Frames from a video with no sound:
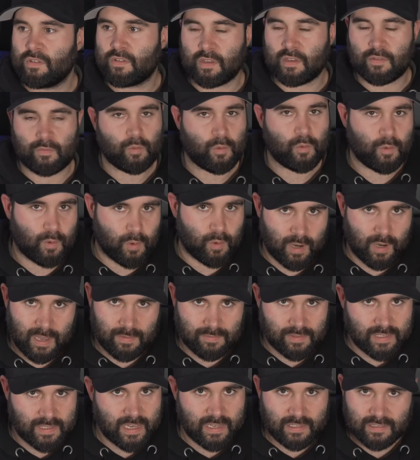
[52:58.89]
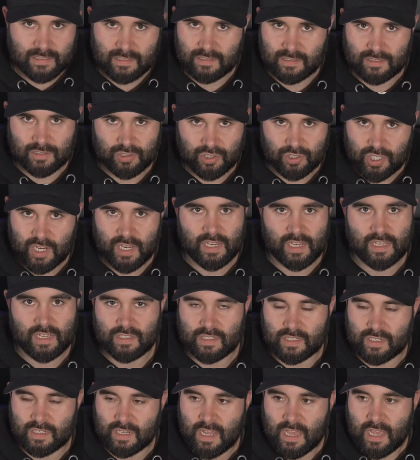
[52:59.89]
They've all got to have desks and chairs
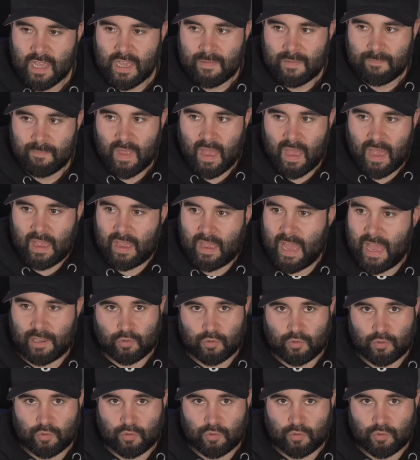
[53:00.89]
and extra